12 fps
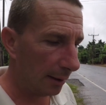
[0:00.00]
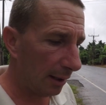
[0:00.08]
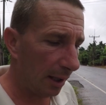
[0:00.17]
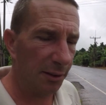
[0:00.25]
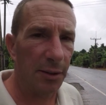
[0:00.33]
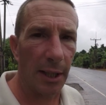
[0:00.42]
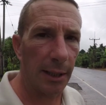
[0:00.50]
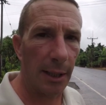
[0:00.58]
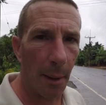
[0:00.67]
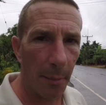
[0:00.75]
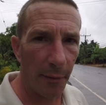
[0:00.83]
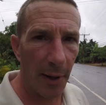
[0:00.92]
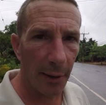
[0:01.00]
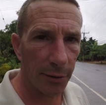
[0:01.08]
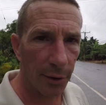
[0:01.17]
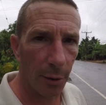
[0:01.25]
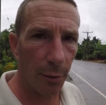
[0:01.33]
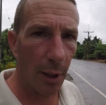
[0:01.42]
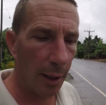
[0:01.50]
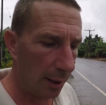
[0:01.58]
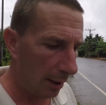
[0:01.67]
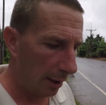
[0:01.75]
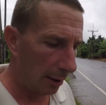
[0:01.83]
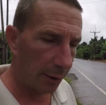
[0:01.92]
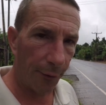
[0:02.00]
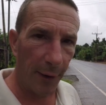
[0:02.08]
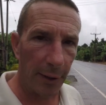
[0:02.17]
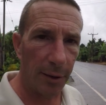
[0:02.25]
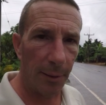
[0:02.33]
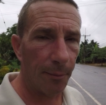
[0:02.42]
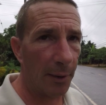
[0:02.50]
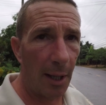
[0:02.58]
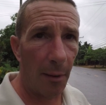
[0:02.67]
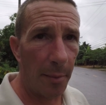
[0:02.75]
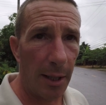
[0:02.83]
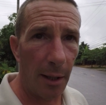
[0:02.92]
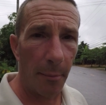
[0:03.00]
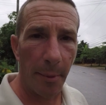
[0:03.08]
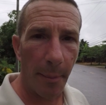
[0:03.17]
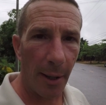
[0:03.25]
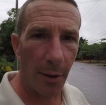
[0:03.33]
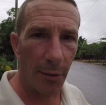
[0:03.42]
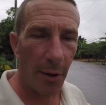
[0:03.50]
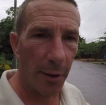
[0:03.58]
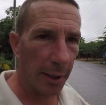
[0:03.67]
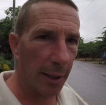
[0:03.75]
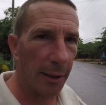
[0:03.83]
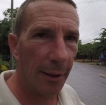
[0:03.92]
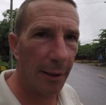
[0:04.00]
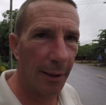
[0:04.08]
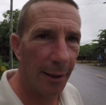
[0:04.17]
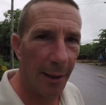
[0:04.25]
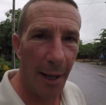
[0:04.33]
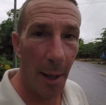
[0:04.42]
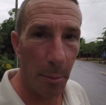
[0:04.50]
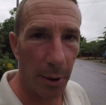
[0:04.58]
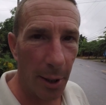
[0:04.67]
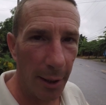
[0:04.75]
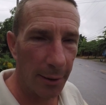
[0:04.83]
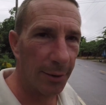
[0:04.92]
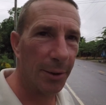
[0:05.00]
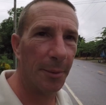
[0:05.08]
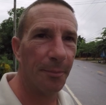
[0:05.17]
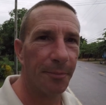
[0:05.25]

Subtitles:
It'll only take a couple of hours to fix it, and that'll be it. I'll be back on the road again. Happy days.